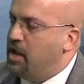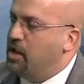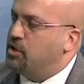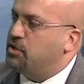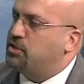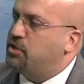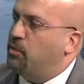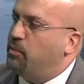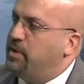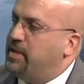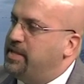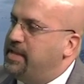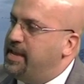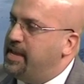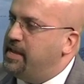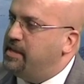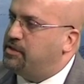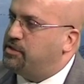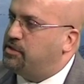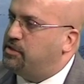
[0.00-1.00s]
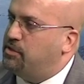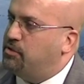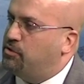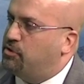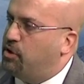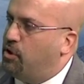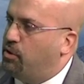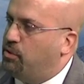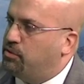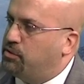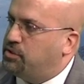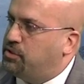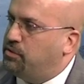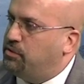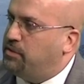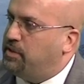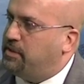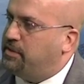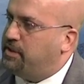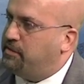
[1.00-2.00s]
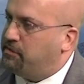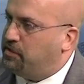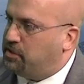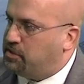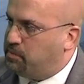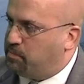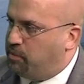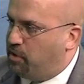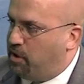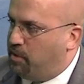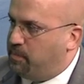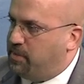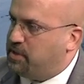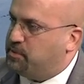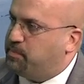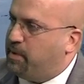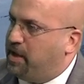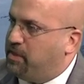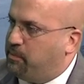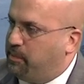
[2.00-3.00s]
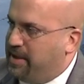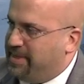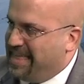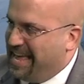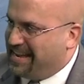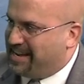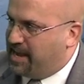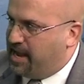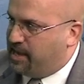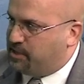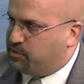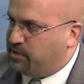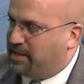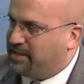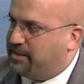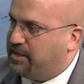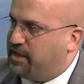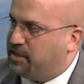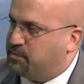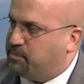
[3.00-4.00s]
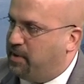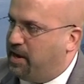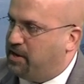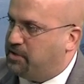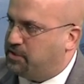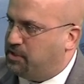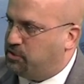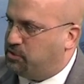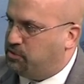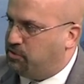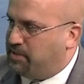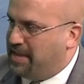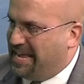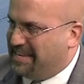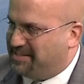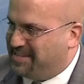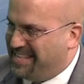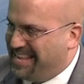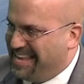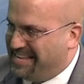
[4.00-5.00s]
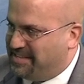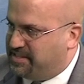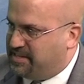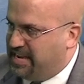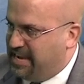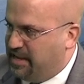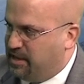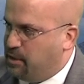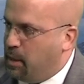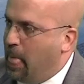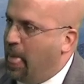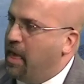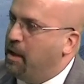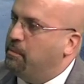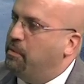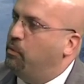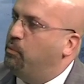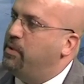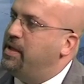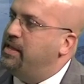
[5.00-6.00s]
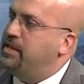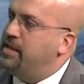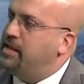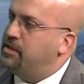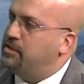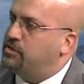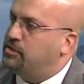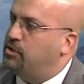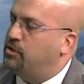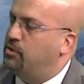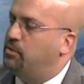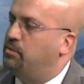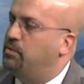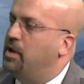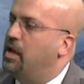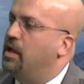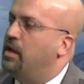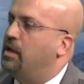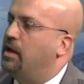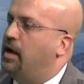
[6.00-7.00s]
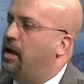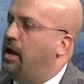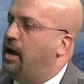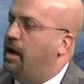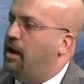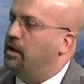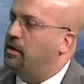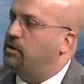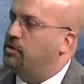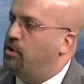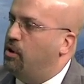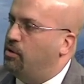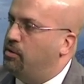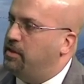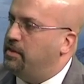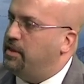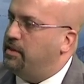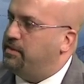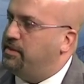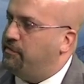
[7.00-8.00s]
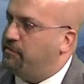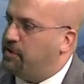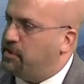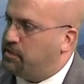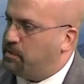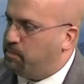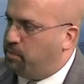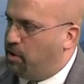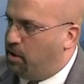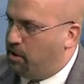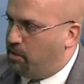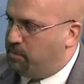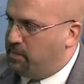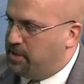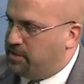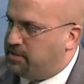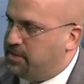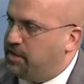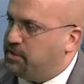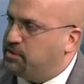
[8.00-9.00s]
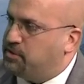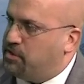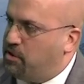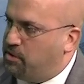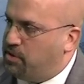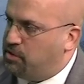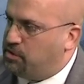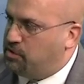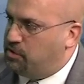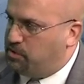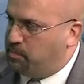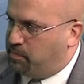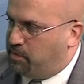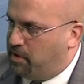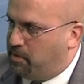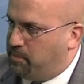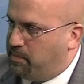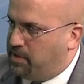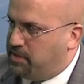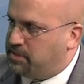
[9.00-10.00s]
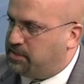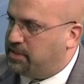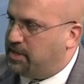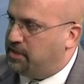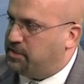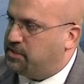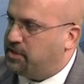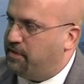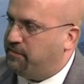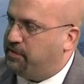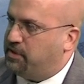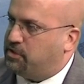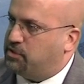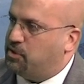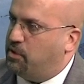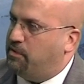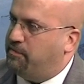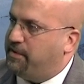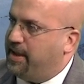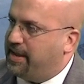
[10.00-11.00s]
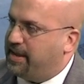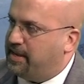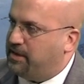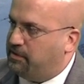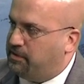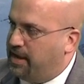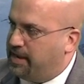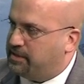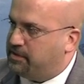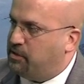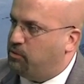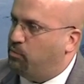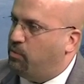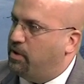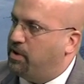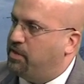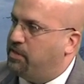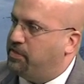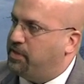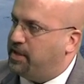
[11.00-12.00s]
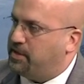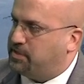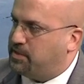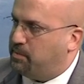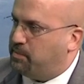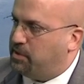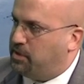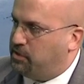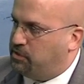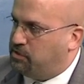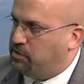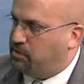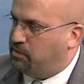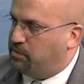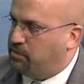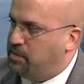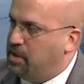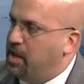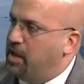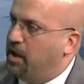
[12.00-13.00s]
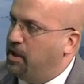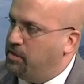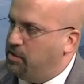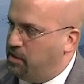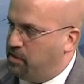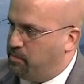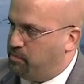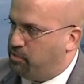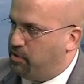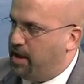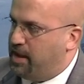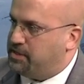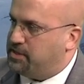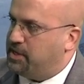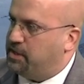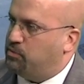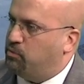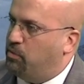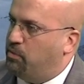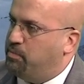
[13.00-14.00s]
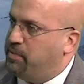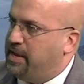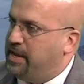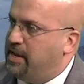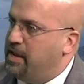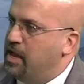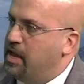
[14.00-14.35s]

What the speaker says: So we need to go to the different departments. By the way, that contract expires in 2018, but we need to go to the different departments. There's 32 departments in Suffolk. So if I get elected, one of the things I'm going to do, another project would be